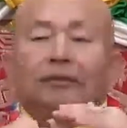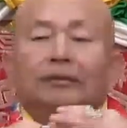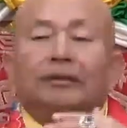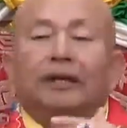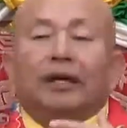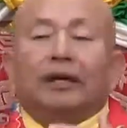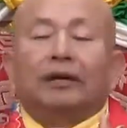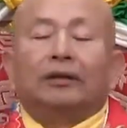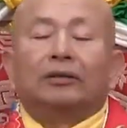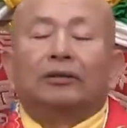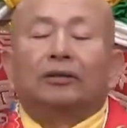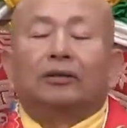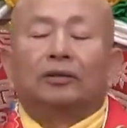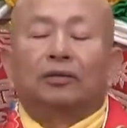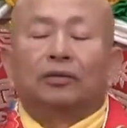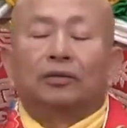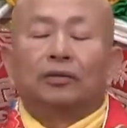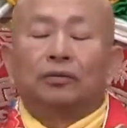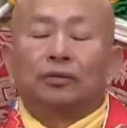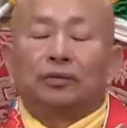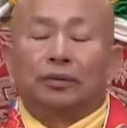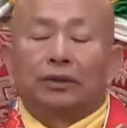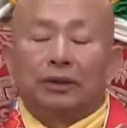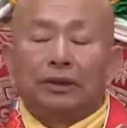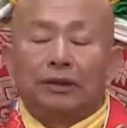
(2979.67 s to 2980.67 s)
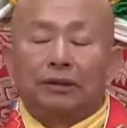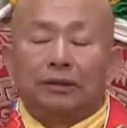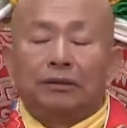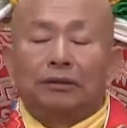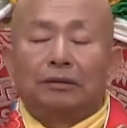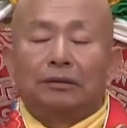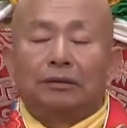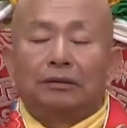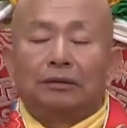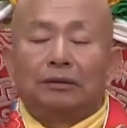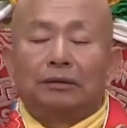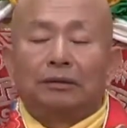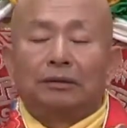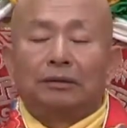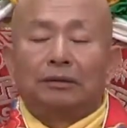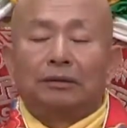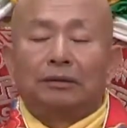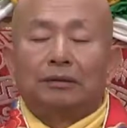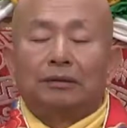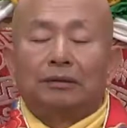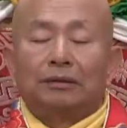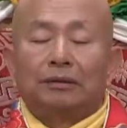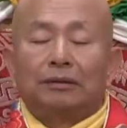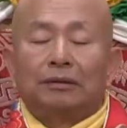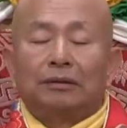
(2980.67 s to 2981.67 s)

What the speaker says: the correct thoughts